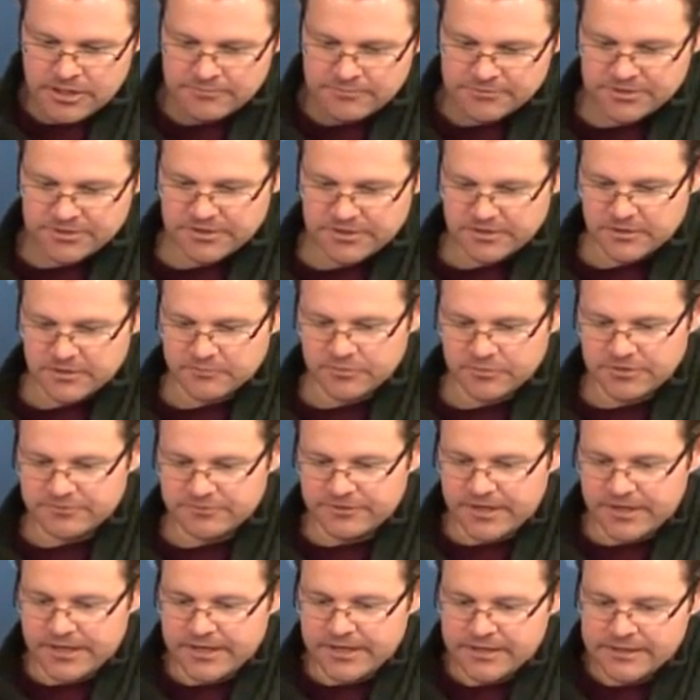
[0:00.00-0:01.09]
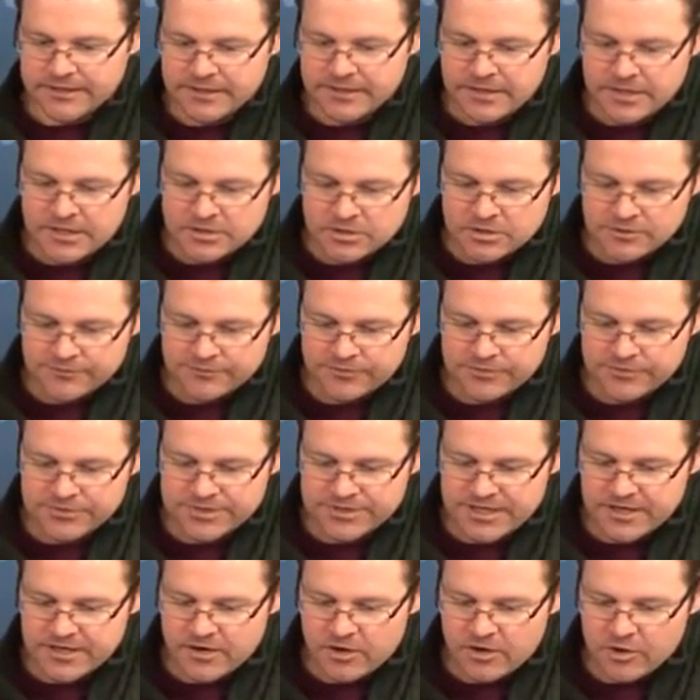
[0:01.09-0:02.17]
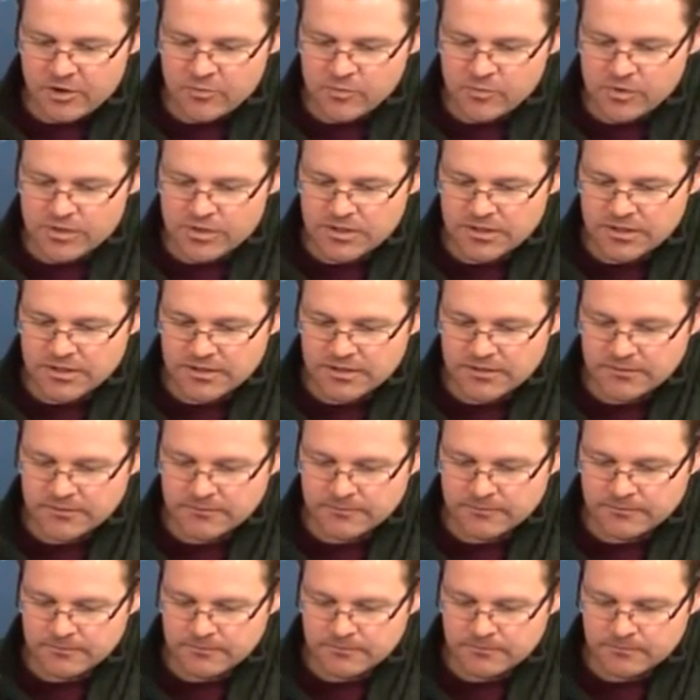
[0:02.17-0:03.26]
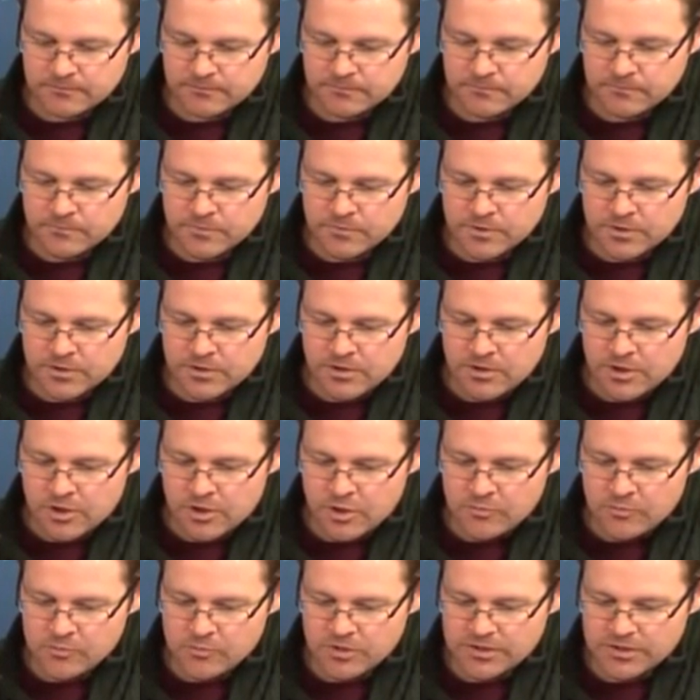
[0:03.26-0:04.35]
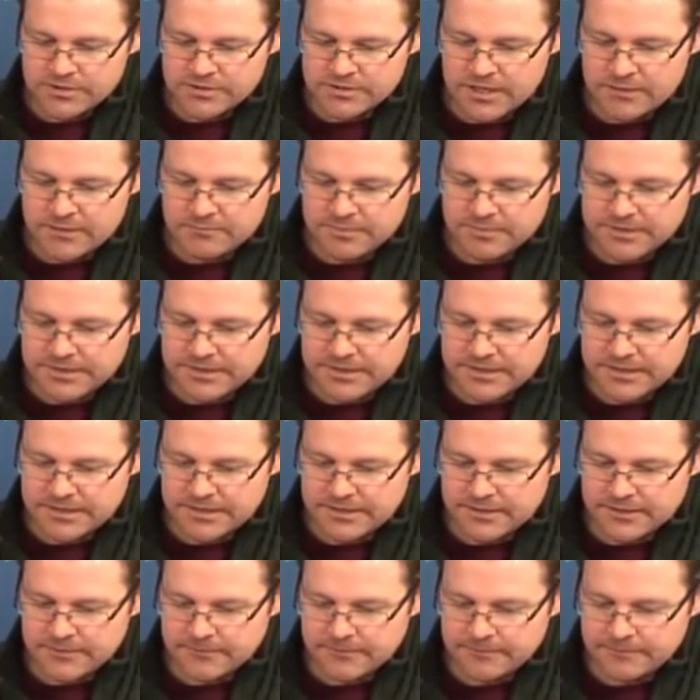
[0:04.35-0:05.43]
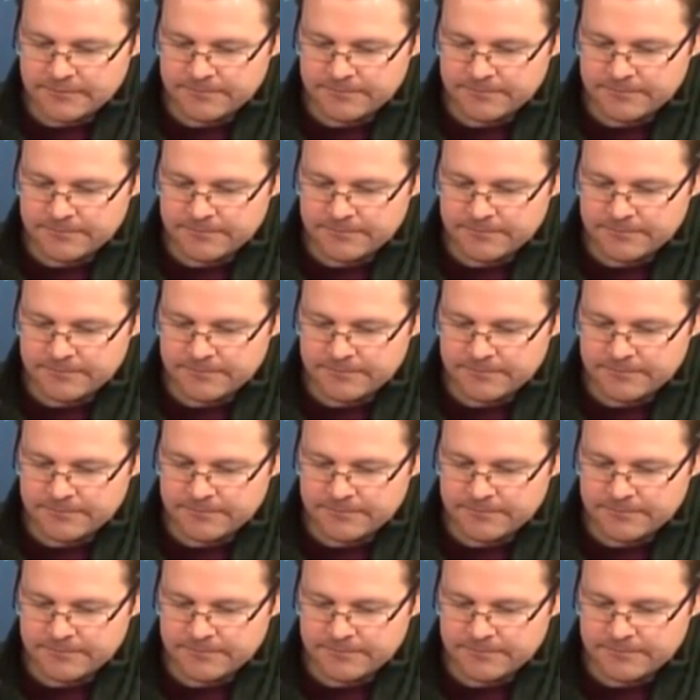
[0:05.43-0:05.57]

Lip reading: just going to abbreviate it. So if you say homework.begin,